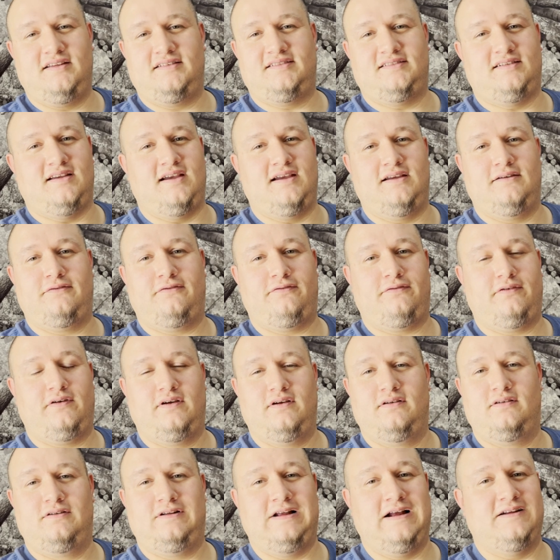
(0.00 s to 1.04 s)
safe,
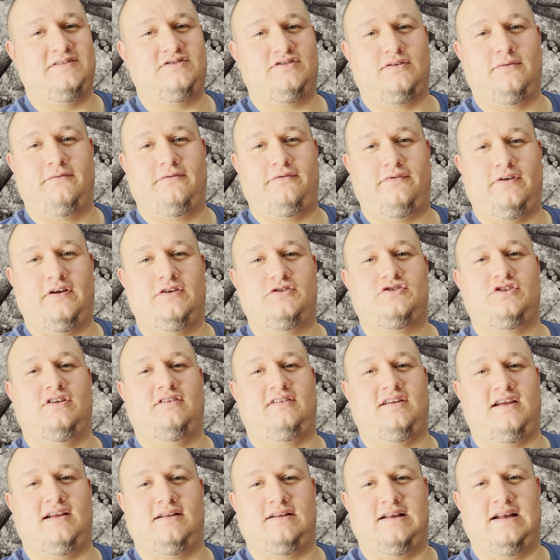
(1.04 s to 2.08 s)
catch some fish, and
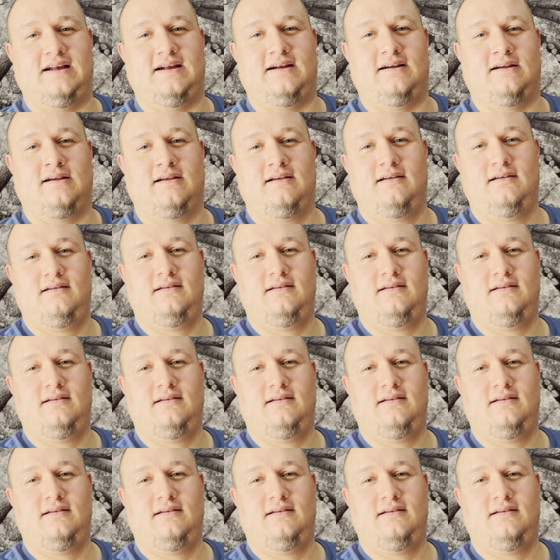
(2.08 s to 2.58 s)
take care.